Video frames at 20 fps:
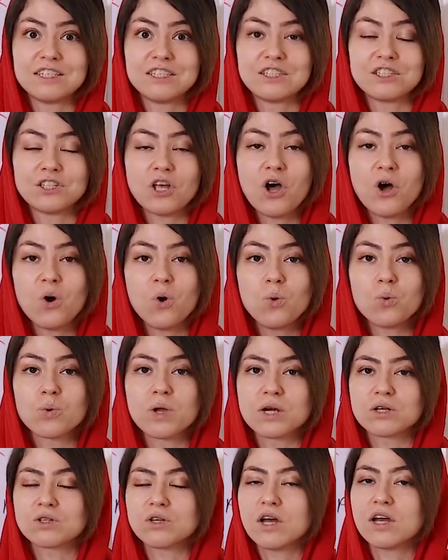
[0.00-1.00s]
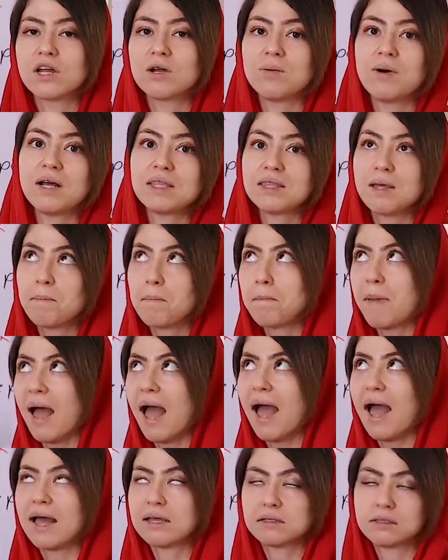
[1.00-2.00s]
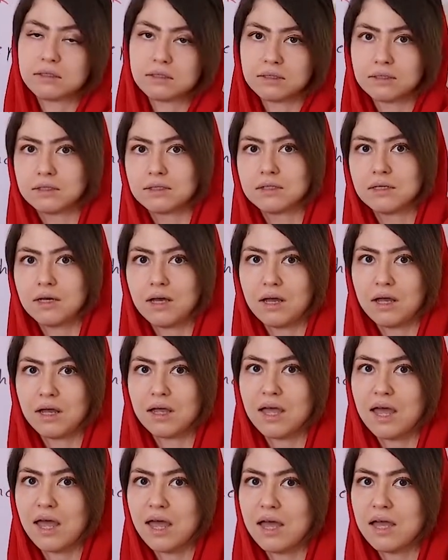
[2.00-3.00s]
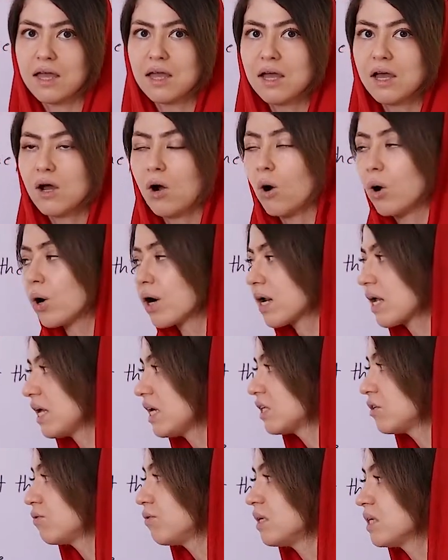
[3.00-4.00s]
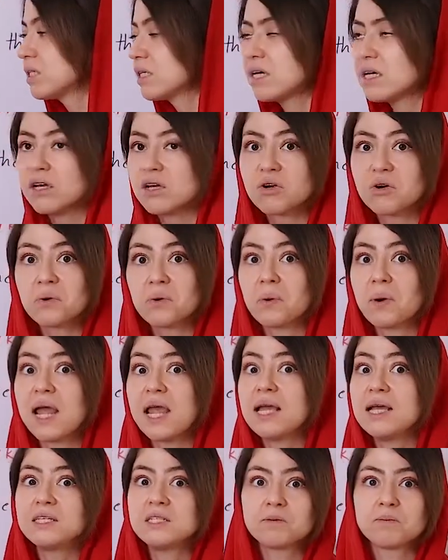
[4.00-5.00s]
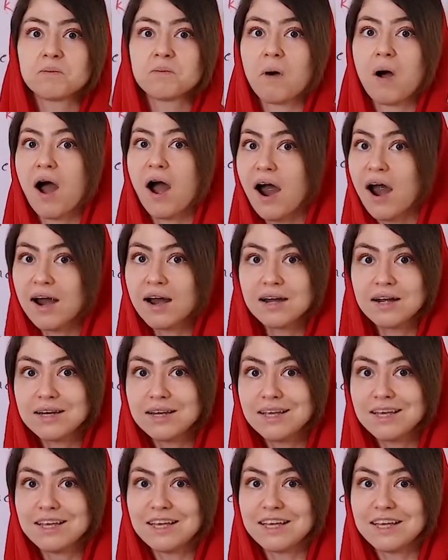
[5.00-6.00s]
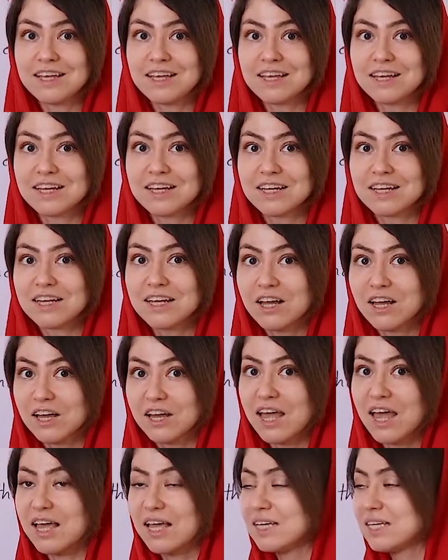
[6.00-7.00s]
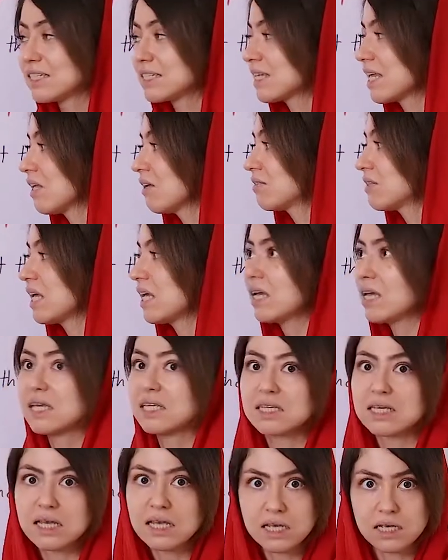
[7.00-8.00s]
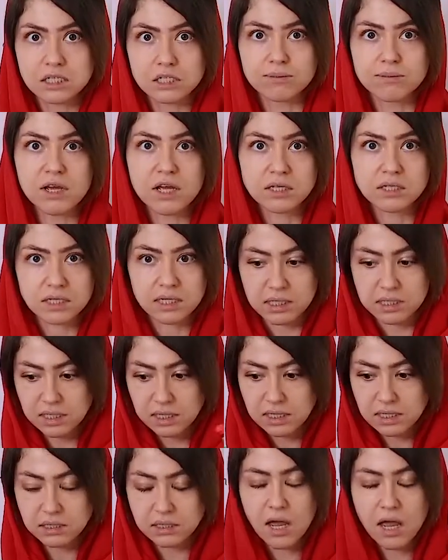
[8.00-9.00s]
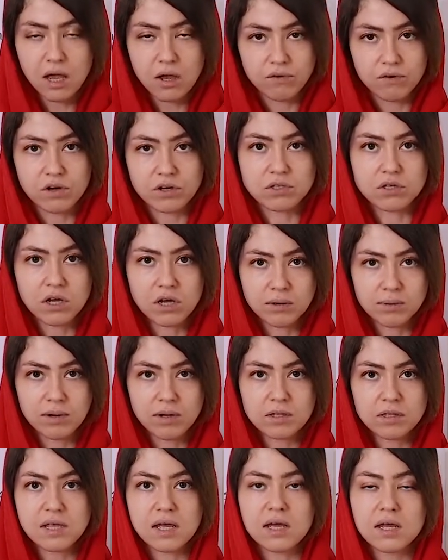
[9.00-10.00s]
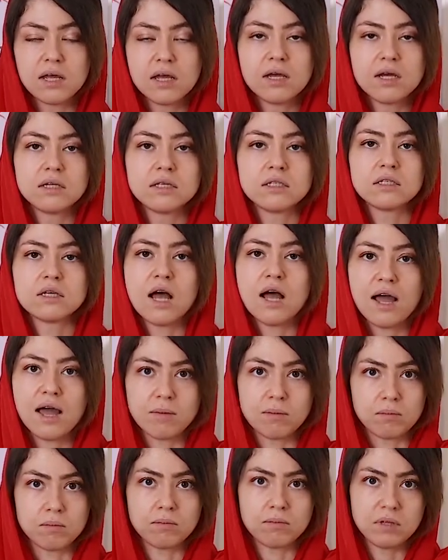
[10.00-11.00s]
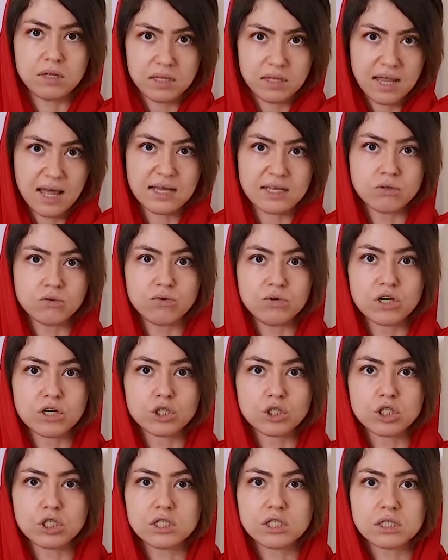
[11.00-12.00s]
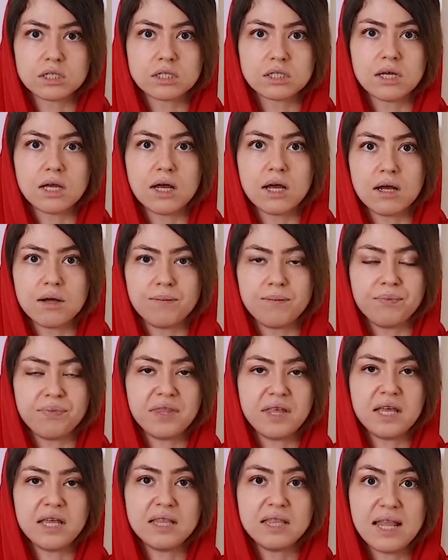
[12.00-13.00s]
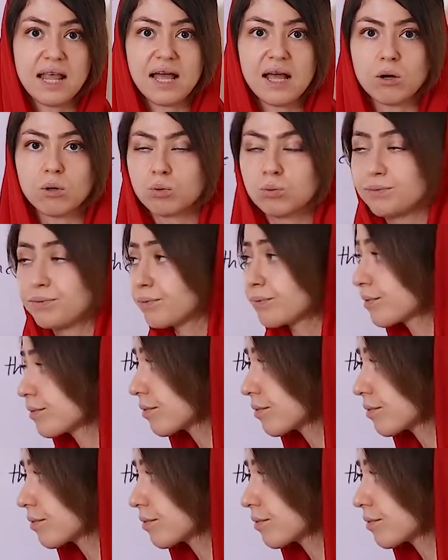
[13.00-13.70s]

So we are talking about the past. Okay. Or it was a great party. Okay, instead of saying it is, because it is, we are talking about the time that we are just in now.